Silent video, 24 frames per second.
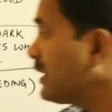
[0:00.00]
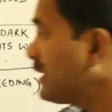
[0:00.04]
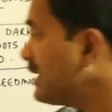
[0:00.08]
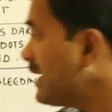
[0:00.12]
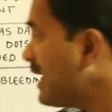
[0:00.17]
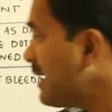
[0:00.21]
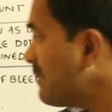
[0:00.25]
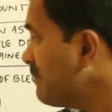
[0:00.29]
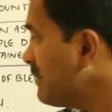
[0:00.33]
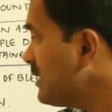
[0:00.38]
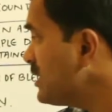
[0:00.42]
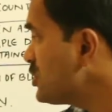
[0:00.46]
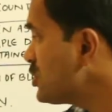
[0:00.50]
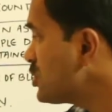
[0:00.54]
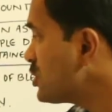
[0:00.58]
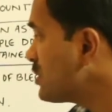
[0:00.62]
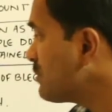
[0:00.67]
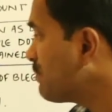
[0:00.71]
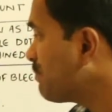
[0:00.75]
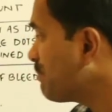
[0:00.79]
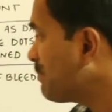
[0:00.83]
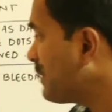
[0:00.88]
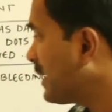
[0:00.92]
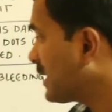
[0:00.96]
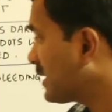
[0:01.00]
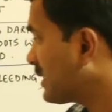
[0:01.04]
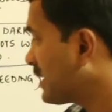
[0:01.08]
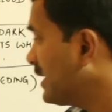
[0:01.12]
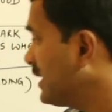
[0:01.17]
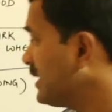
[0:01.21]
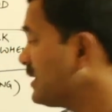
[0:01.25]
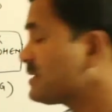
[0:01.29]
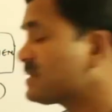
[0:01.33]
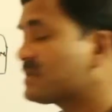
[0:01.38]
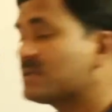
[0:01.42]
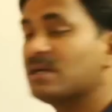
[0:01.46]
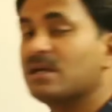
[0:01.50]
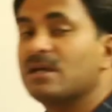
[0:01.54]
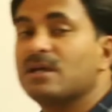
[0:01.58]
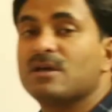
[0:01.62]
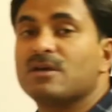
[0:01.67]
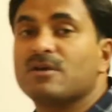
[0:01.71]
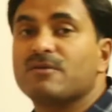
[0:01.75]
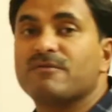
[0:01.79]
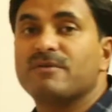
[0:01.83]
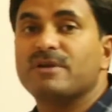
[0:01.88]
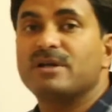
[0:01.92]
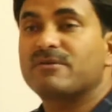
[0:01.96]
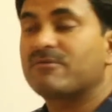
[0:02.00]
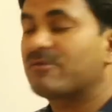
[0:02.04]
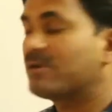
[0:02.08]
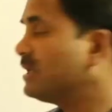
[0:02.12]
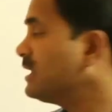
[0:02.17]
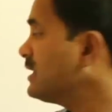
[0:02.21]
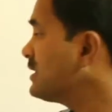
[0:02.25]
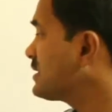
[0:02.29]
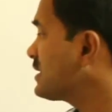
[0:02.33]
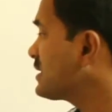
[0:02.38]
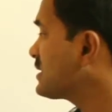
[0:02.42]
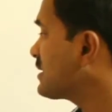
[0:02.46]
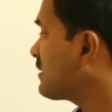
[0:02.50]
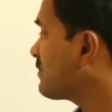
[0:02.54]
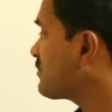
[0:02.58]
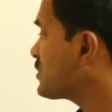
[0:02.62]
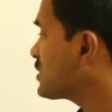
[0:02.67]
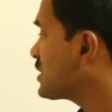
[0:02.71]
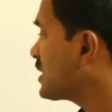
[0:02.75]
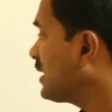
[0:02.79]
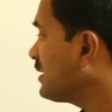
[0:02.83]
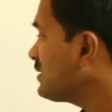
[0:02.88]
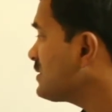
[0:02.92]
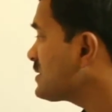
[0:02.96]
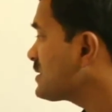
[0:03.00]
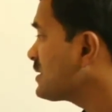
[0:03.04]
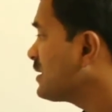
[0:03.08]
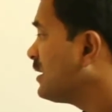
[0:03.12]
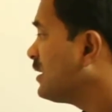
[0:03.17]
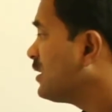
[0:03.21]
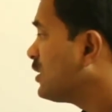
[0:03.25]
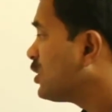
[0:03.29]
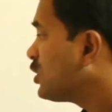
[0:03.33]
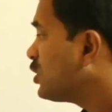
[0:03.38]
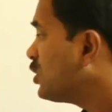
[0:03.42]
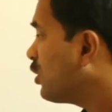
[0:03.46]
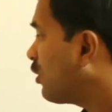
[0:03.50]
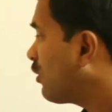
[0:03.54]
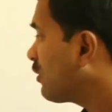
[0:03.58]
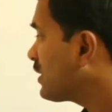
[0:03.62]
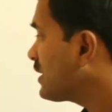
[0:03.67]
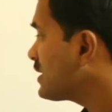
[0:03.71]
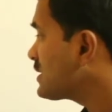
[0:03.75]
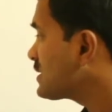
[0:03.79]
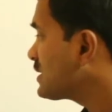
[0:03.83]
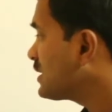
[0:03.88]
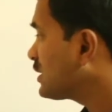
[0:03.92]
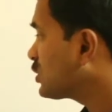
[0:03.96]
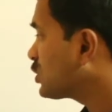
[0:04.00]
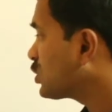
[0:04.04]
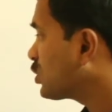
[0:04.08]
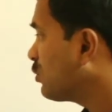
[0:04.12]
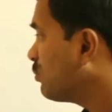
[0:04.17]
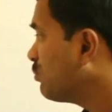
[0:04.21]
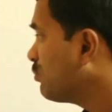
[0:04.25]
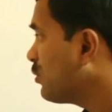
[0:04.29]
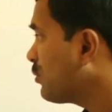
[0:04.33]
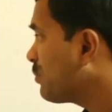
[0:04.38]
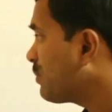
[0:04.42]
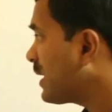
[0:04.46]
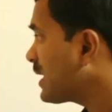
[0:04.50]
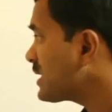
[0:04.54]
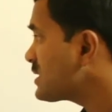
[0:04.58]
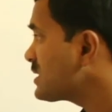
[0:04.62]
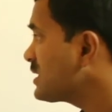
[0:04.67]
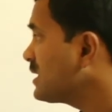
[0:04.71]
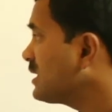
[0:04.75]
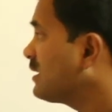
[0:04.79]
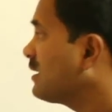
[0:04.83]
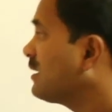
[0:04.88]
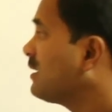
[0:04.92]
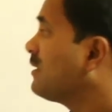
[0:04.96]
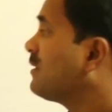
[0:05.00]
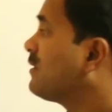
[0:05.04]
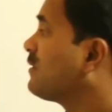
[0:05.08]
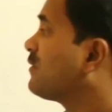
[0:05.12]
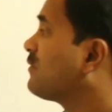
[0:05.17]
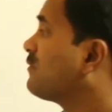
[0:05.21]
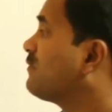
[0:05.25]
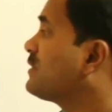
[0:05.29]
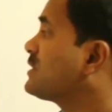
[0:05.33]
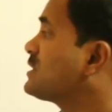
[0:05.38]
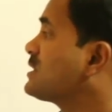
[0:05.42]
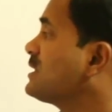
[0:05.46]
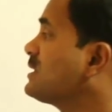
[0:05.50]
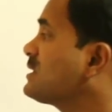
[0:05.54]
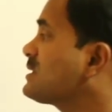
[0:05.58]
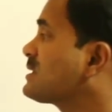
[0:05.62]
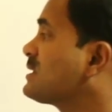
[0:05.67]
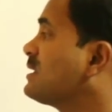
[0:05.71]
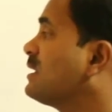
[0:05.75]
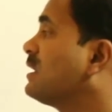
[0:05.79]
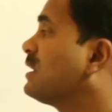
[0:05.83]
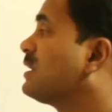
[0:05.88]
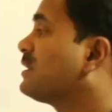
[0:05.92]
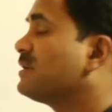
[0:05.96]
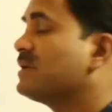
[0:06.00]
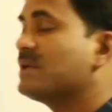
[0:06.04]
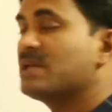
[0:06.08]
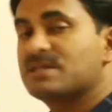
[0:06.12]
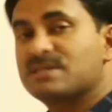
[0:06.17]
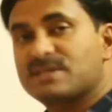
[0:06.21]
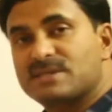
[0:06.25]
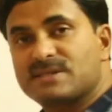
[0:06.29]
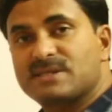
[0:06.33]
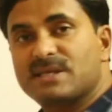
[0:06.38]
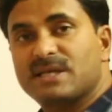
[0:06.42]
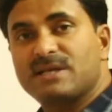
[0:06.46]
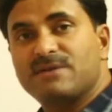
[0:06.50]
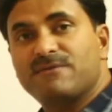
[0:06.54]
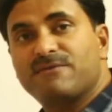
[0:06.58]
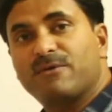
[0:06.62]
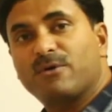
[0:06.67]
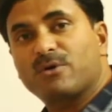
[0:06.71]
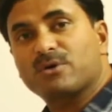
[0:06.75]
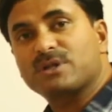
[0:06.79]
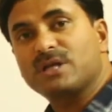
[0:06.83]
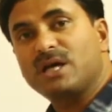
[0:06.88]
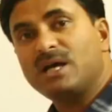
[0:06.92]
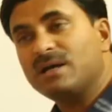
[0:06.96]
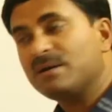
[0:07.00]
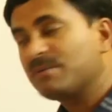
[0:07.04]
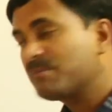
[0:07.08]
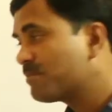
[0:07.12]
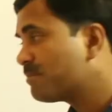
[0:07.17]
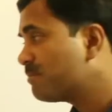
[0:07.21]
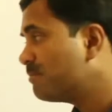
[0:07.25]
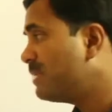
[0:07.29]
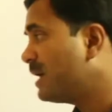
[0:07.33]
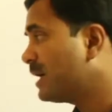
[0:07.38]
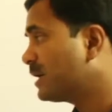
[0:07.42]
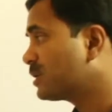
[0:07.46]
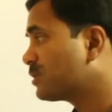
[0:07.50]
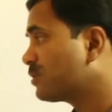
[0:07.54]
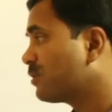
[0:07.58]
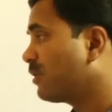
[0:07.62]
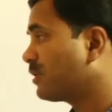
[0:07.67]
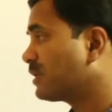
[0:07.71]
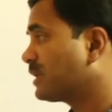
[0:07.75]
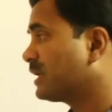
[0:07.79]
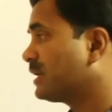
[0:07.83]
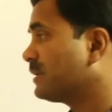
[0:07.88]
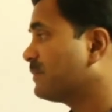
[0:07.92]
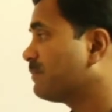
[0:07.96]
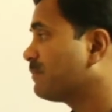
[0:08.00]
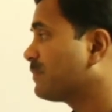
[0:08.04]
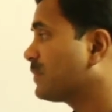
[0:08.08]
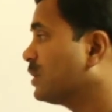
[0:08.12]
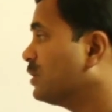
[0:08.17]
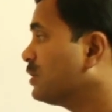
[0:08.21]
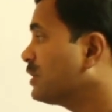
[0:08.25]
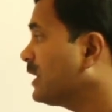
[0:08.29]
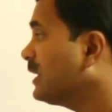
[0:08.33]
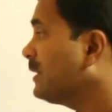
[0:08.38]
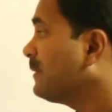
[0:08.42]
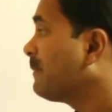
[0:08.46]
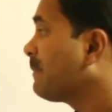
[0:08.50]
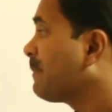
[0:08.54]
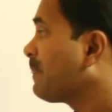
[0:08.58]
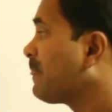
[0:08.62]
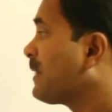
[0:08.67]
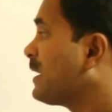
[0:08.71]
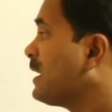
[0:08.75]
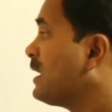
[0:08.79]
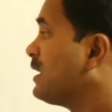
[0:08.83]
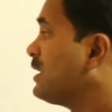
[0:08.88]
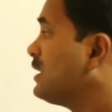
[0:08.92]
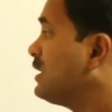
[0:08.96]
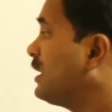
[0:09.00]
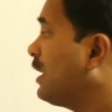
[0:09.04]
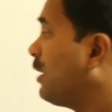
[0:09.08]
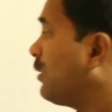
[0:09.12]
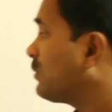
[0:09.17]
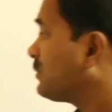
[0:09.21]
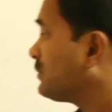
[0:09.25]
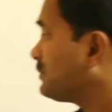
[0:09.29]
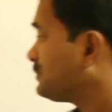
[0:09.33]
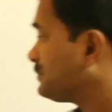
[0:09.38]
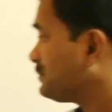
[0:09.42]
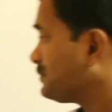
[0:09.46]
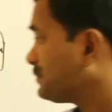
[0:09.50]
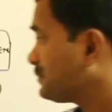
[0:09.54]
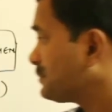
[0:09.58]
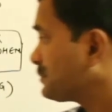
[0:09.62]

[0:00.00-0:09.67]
the damaged platelets will release a substance known as the thromboplastin, which is necessary for the blood clotting. Okay, now